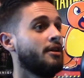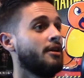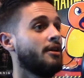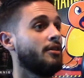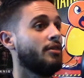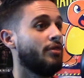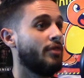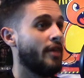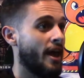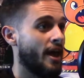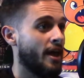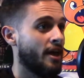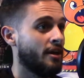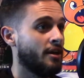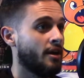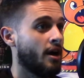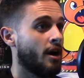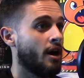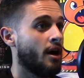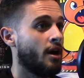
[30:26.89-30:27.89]
Then
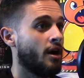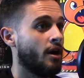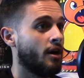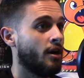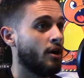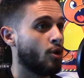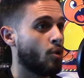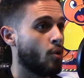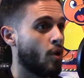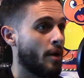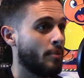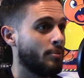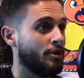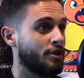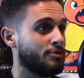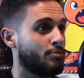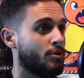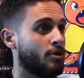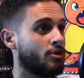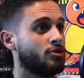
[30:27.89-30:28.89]
A Quiet Place
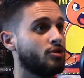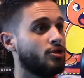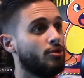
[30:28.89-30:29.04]
Part 2.